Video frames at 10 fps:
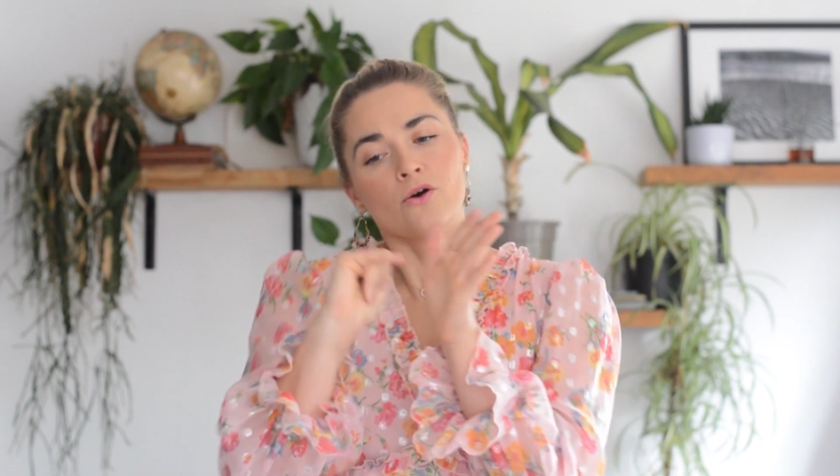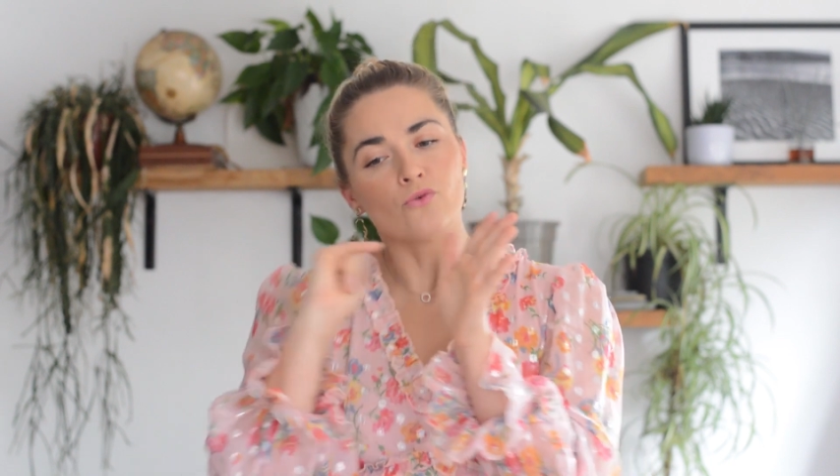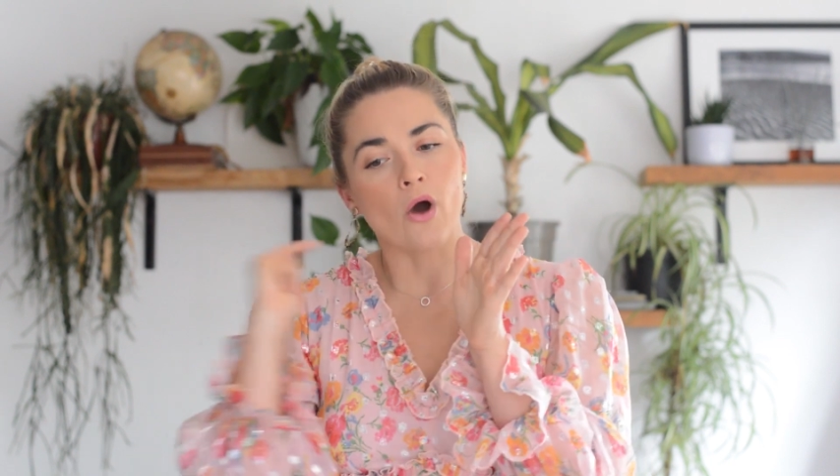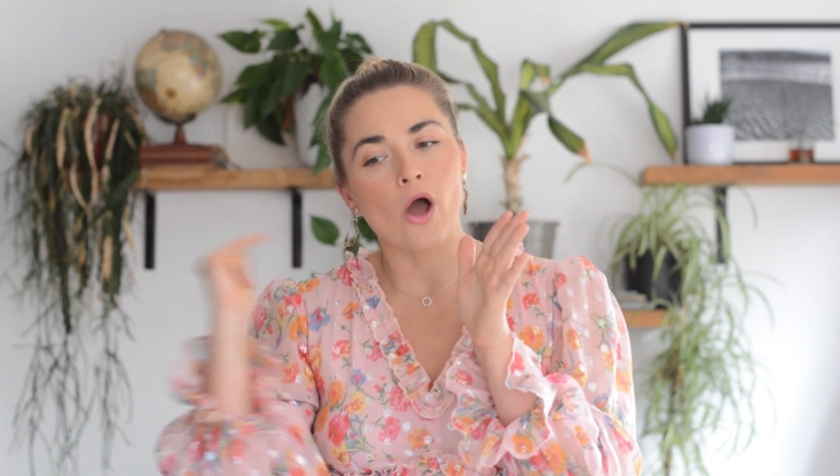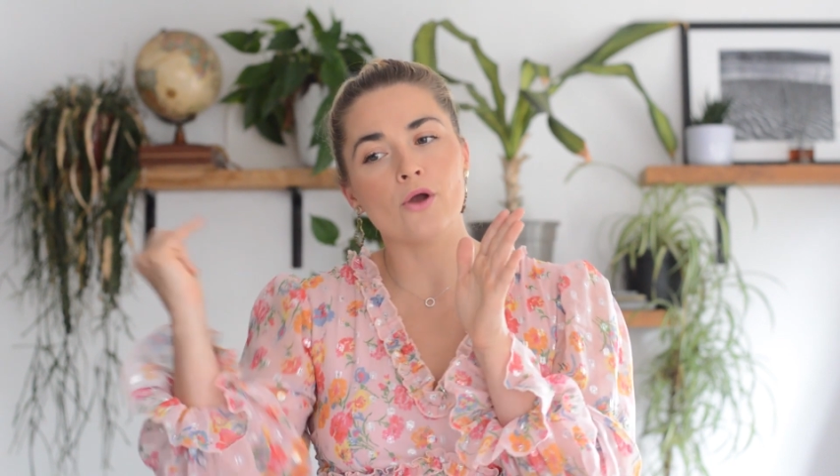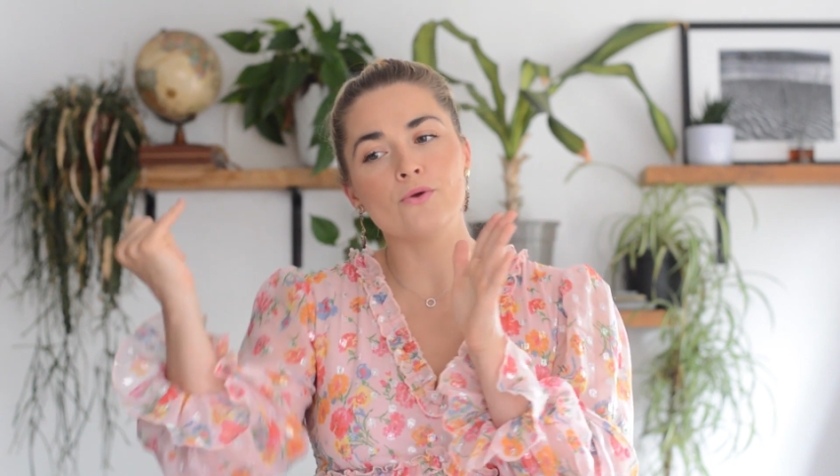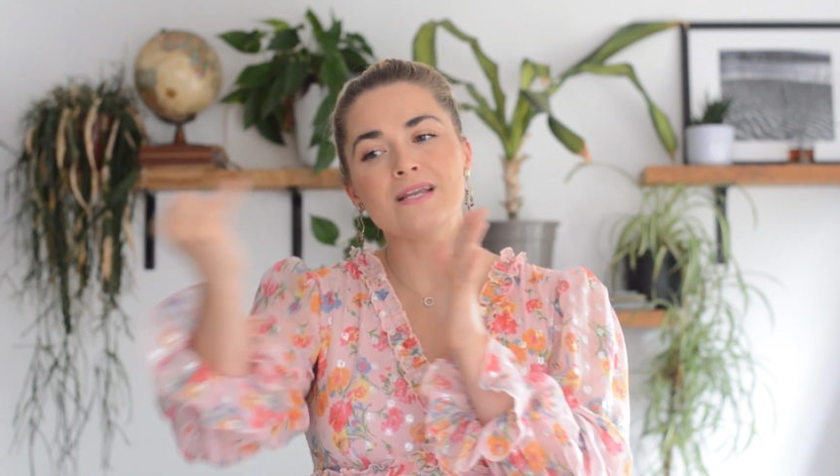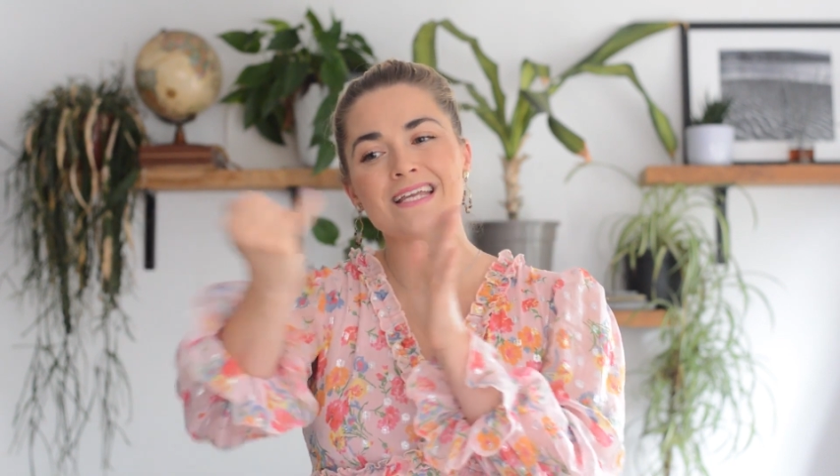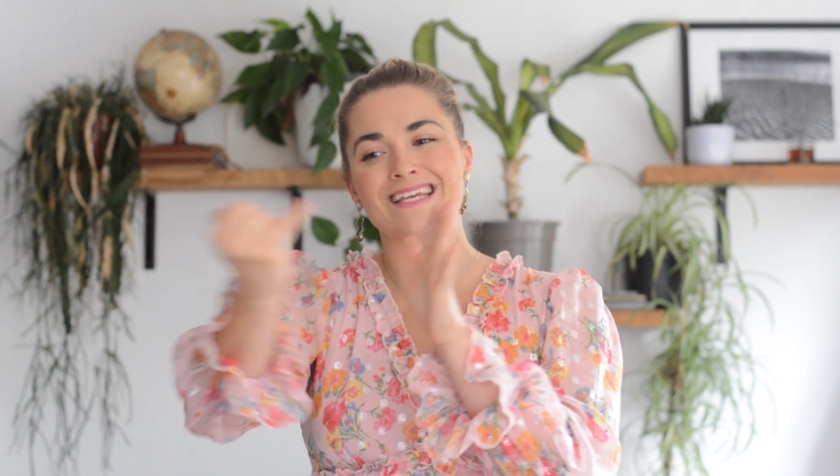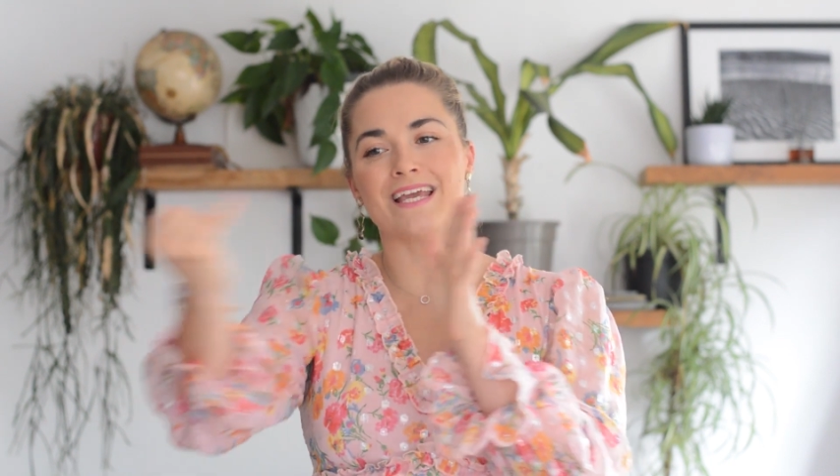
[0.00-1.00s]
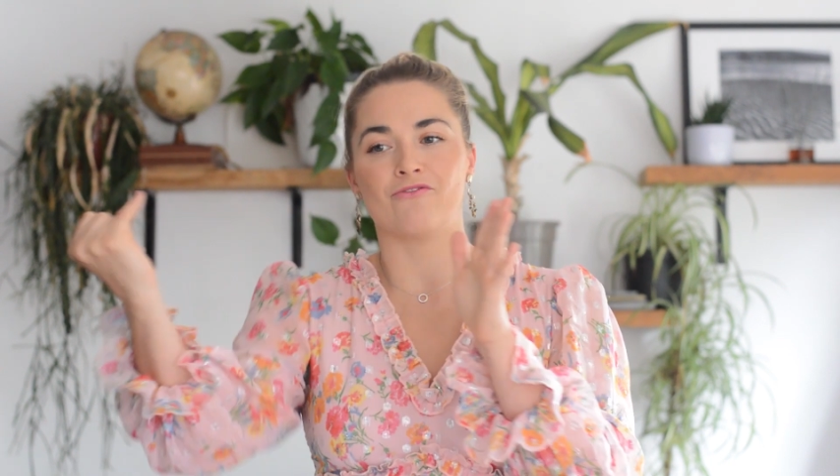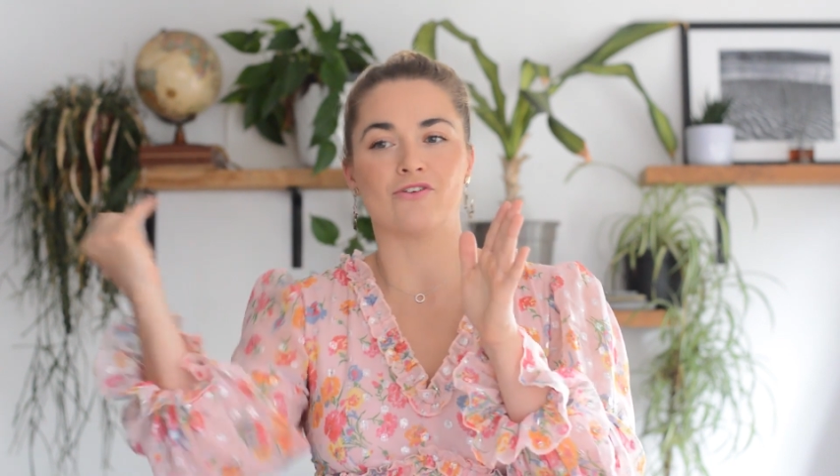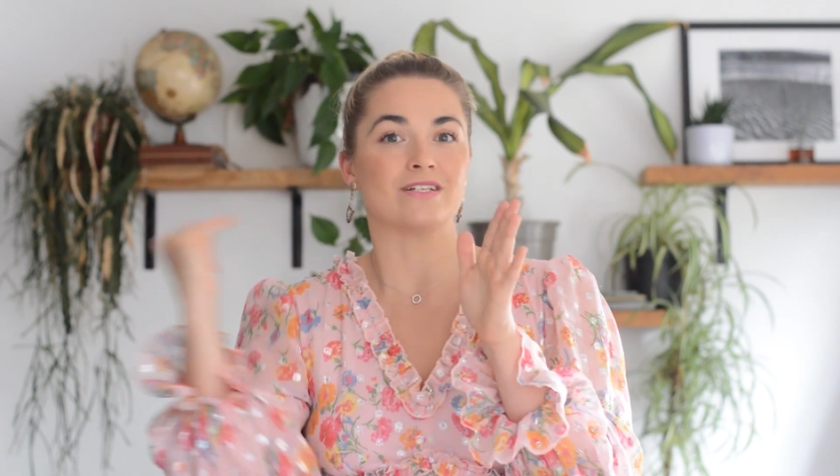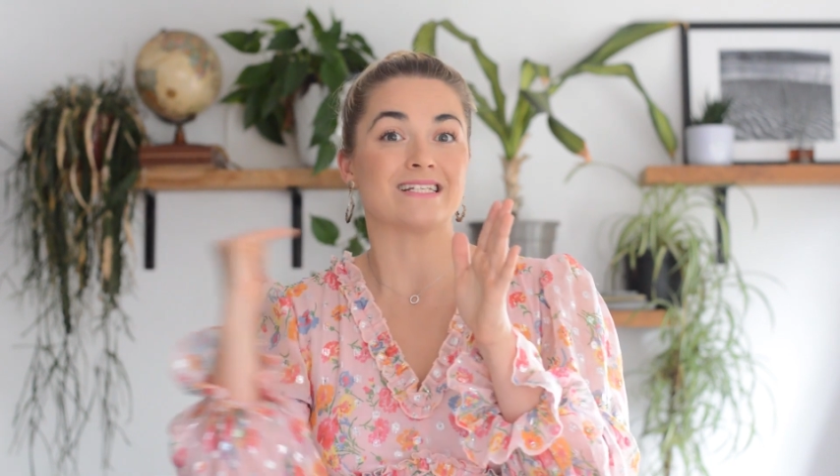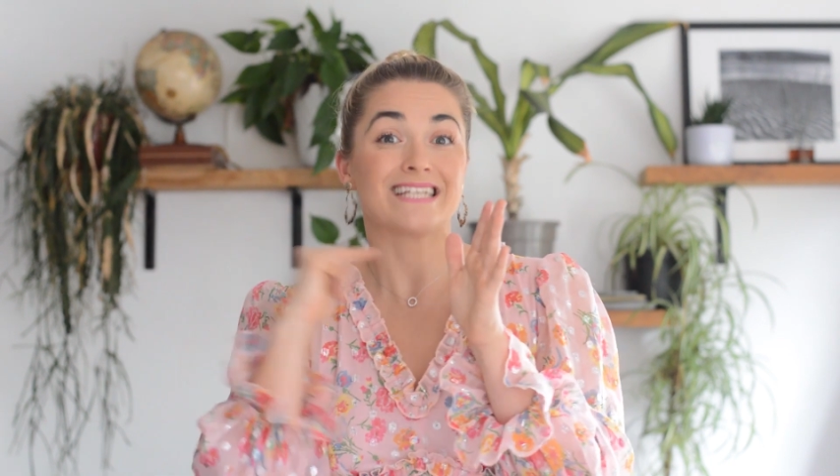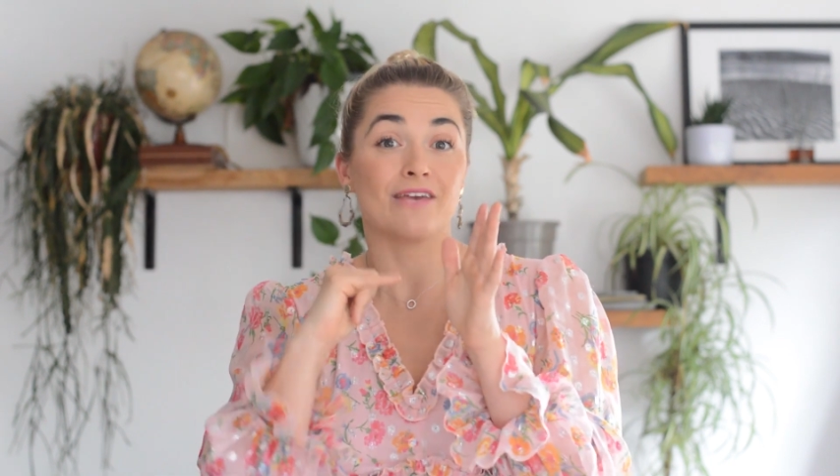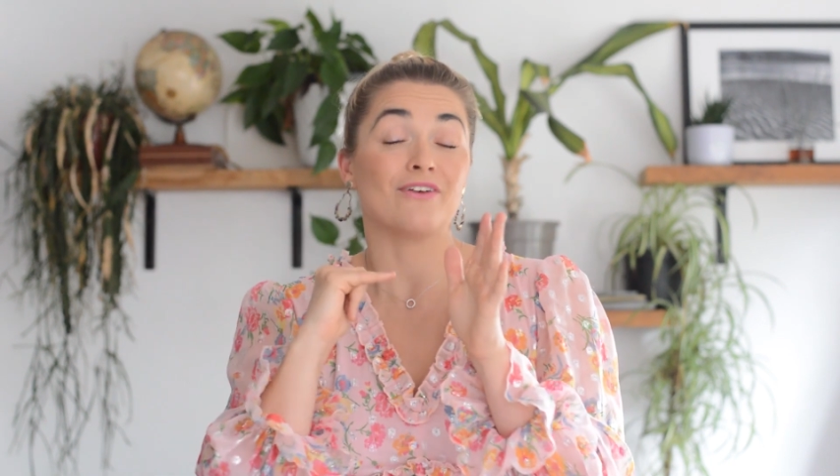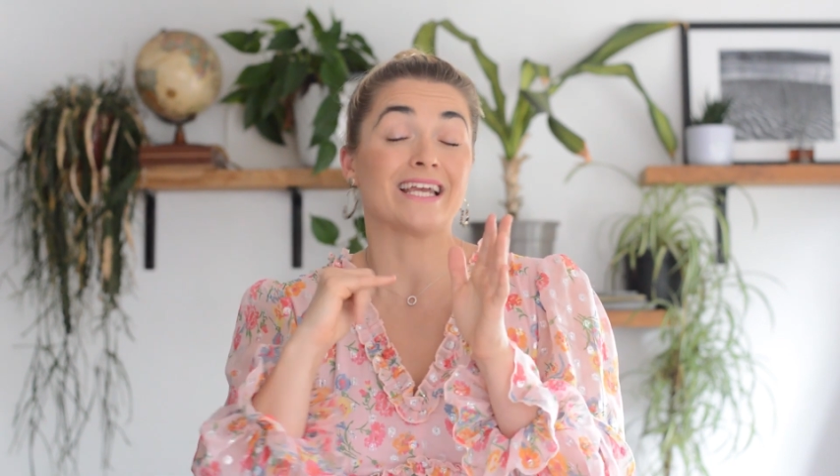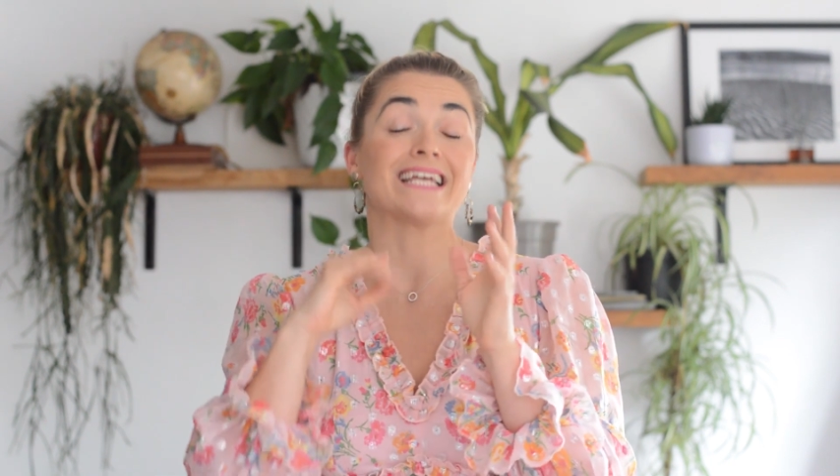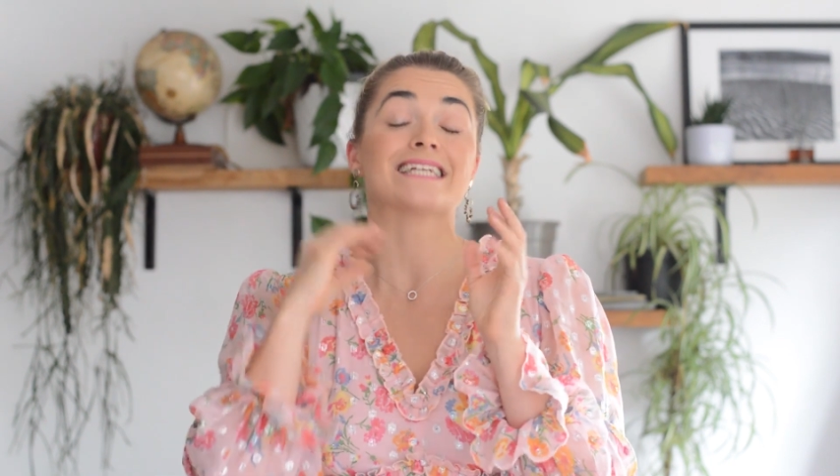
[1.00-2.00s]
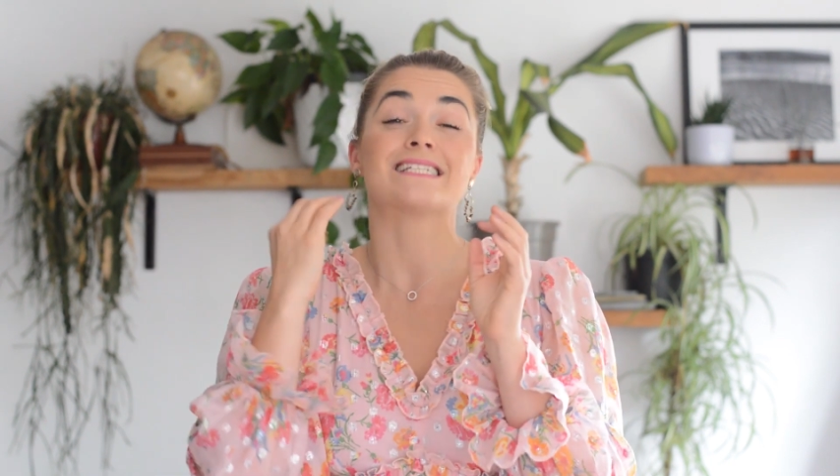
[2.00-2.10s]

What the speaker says: not only giving